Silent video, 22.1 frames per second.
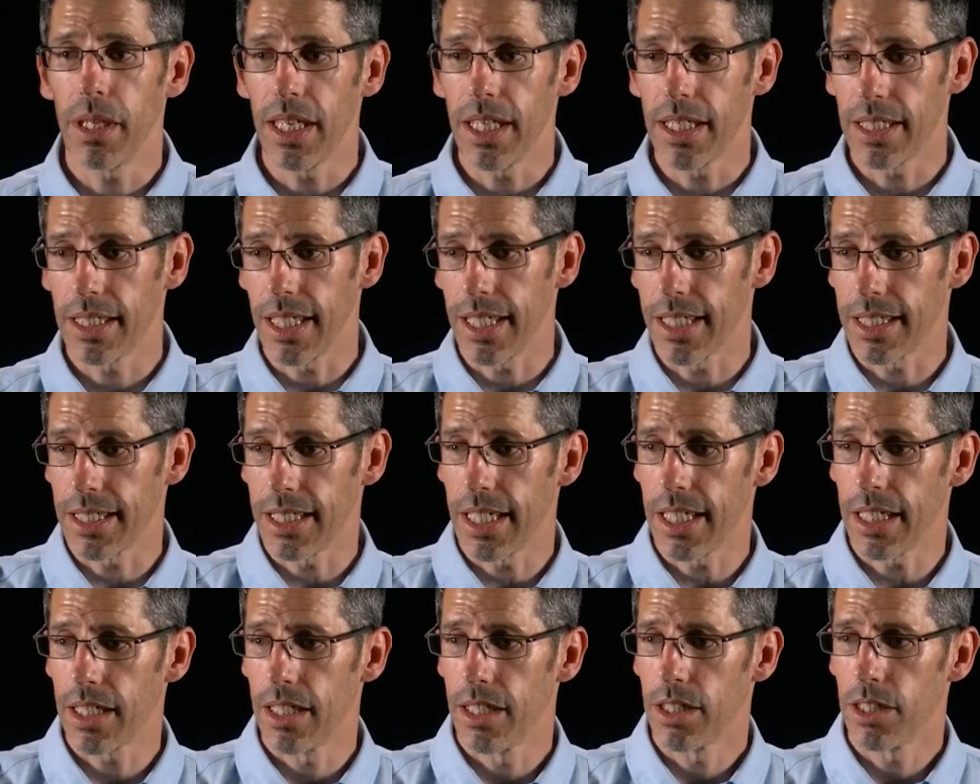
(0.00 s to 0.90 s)
of
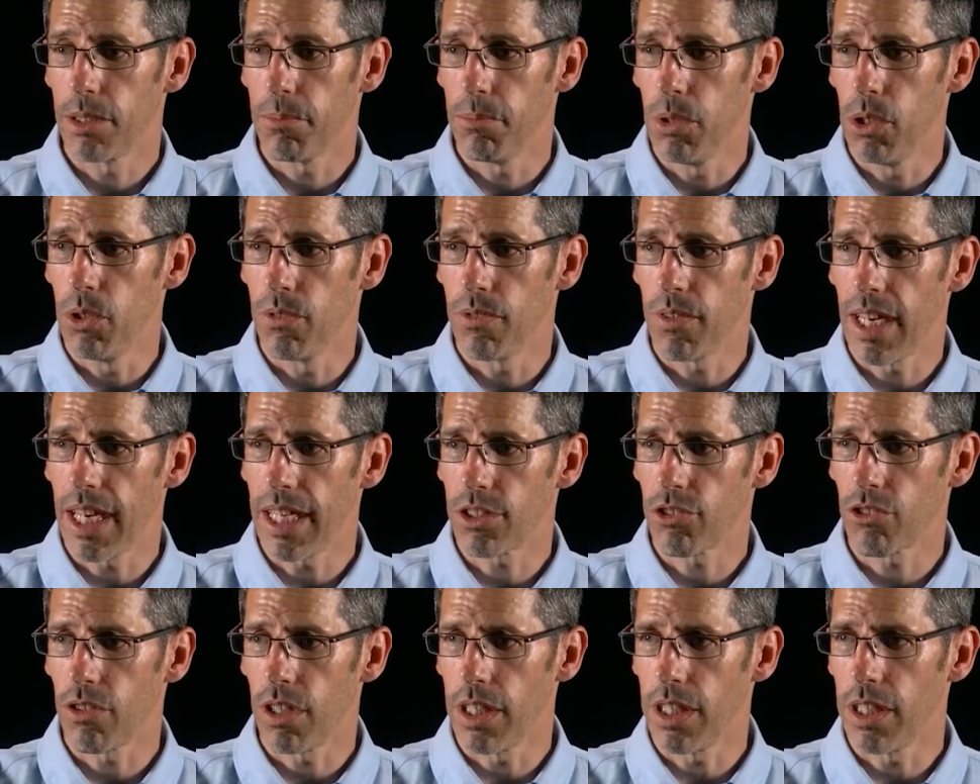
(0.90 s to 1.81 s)
PSExec to move
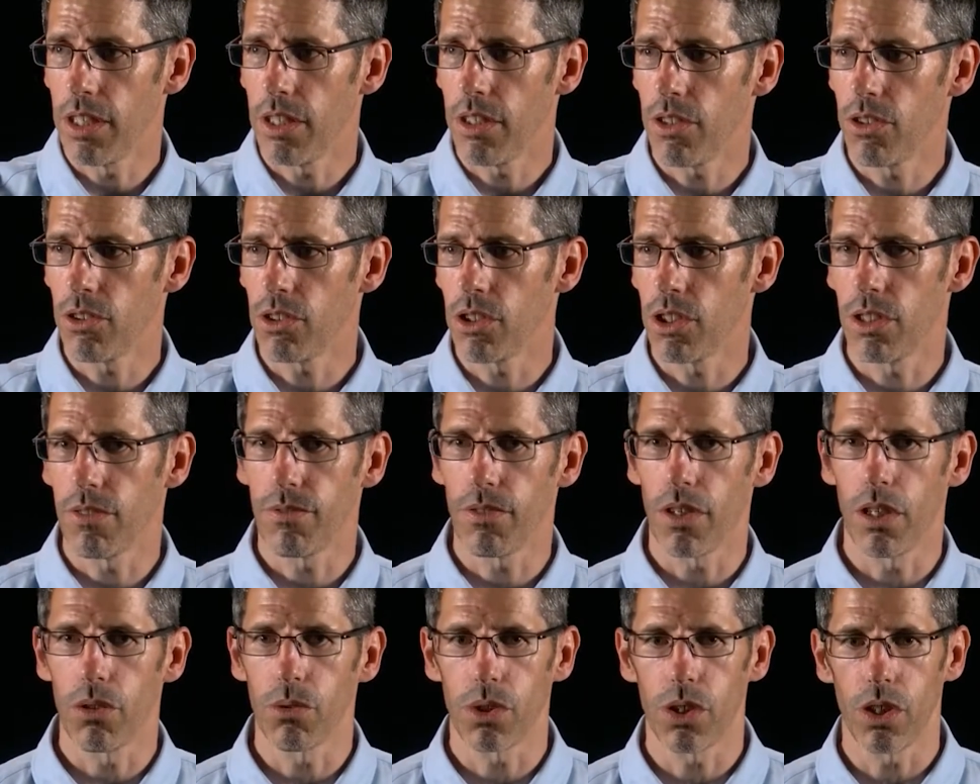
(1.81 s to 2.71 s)
laterally onto
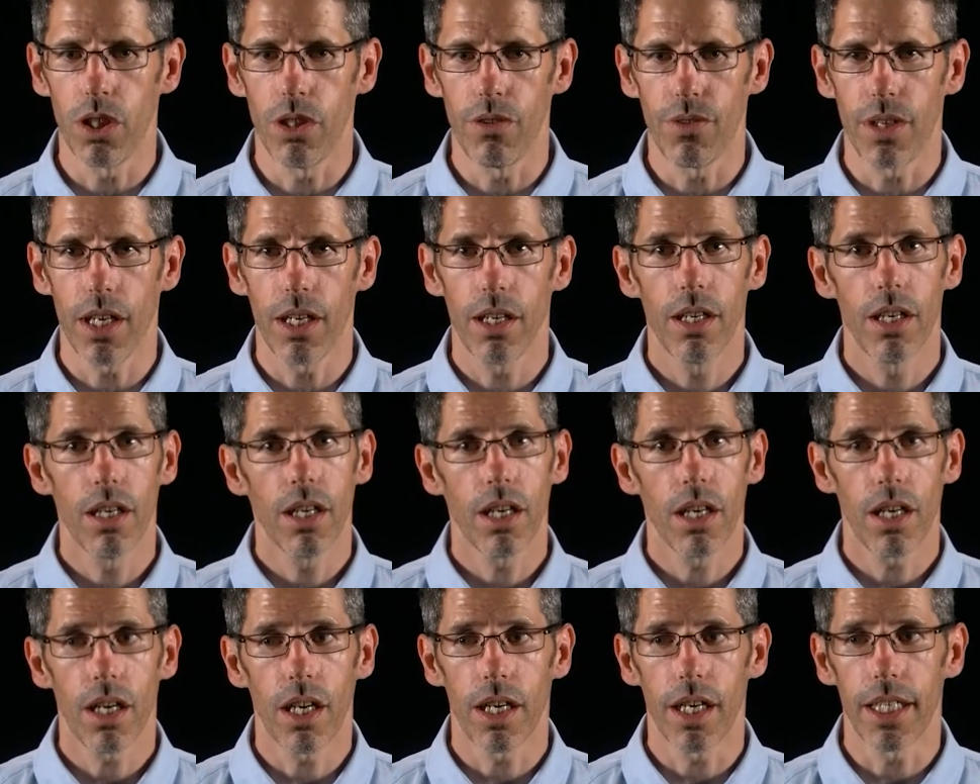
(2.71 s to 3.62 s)
the file server
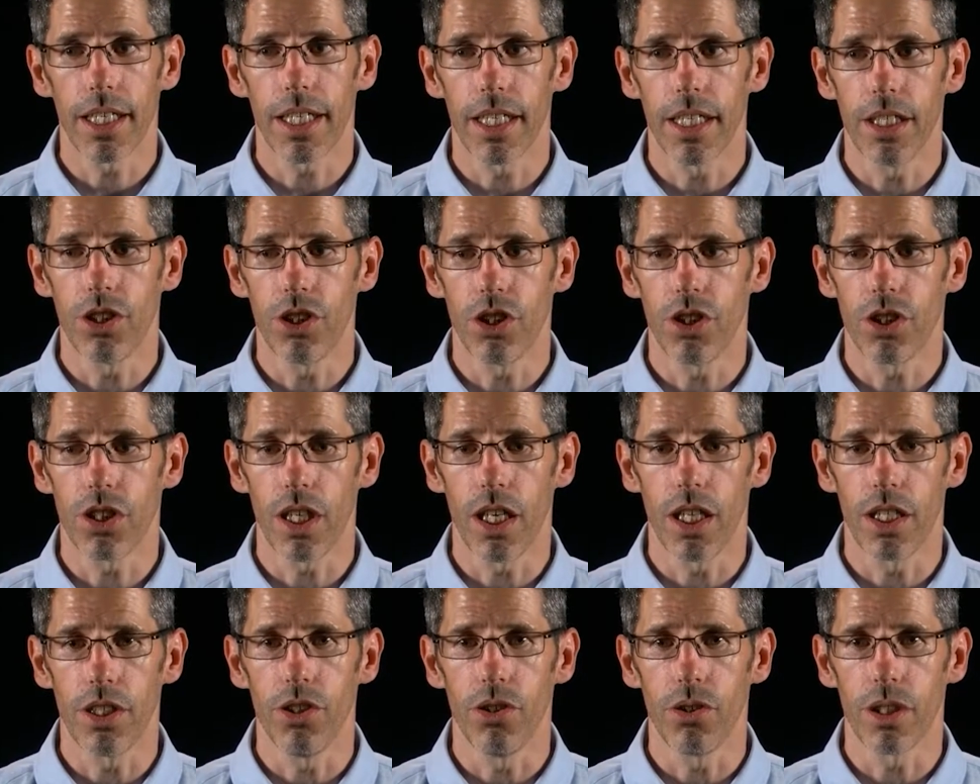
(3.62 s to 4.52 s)
and engage in
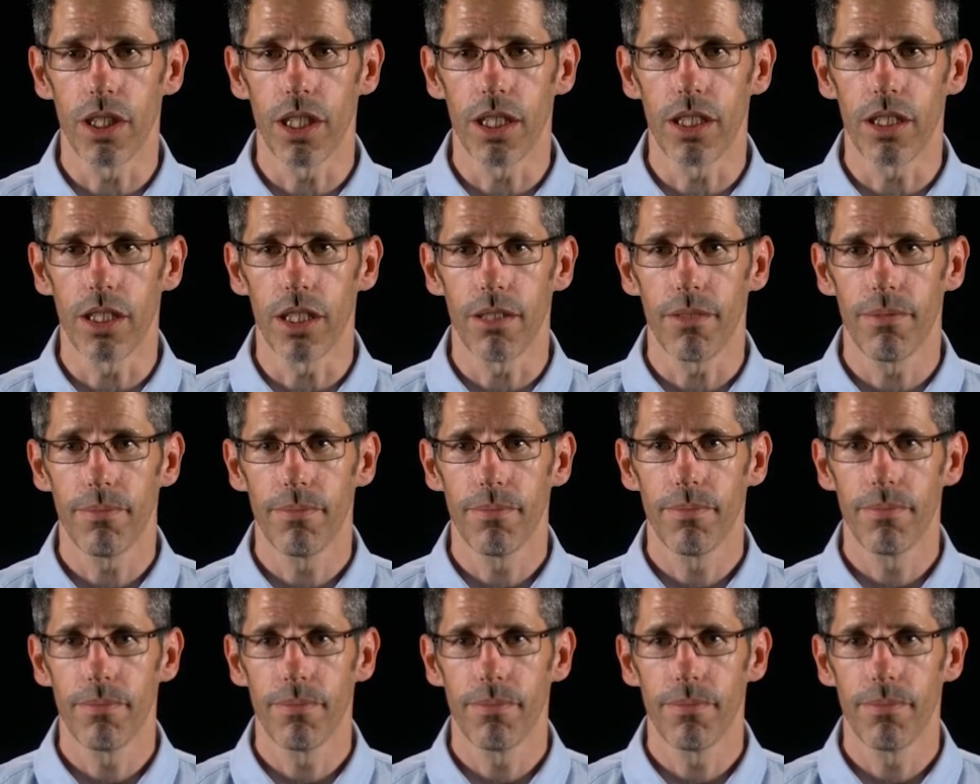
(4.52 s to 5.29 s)
stealing your data.